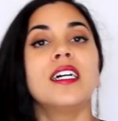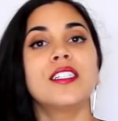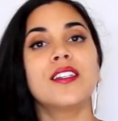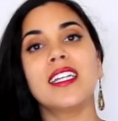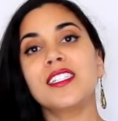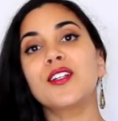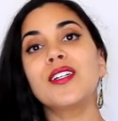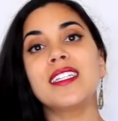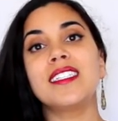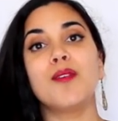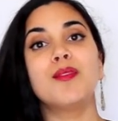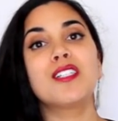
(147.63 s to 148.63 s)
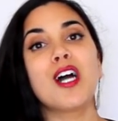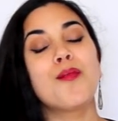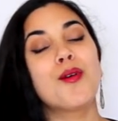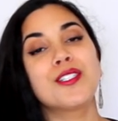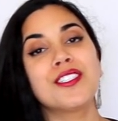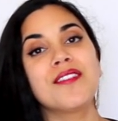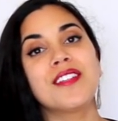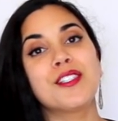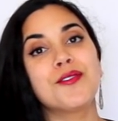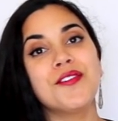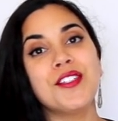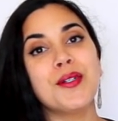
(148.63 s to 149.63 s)
So let's go to the tabletop portion of
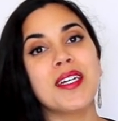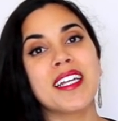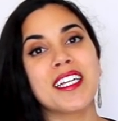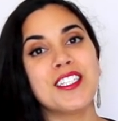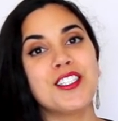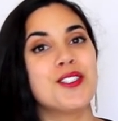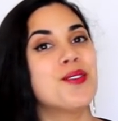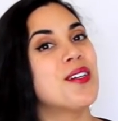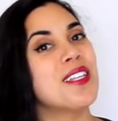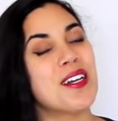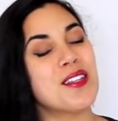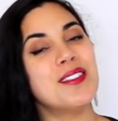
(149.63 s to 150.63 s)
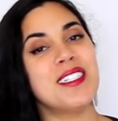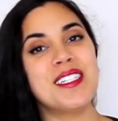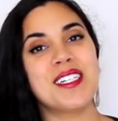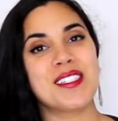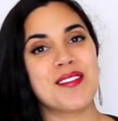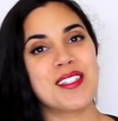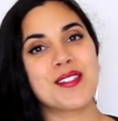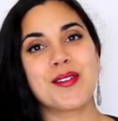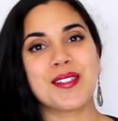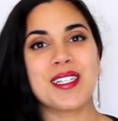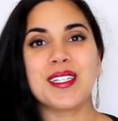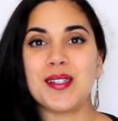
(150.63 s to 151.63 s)
this review, and I can show you all the other details of this
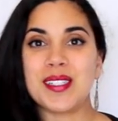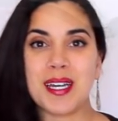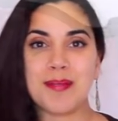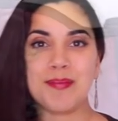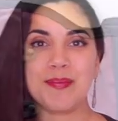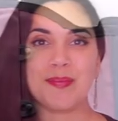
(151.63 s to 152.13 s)
corset close up.